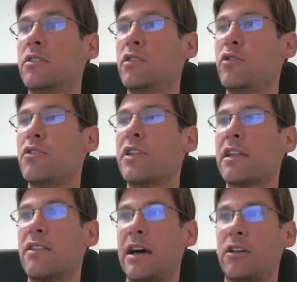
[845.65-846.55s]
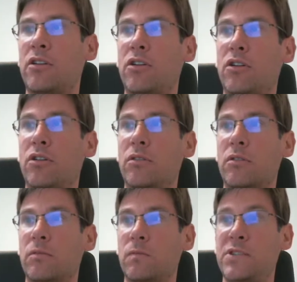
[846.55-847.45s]
Do you think that her
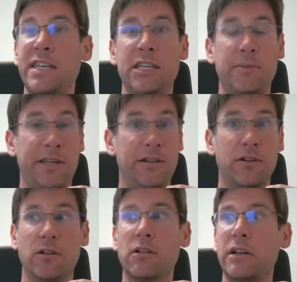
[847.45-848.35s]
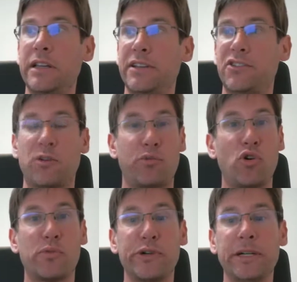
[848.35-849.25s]
team here is
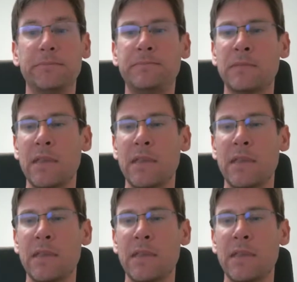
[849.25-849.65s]
appropriate?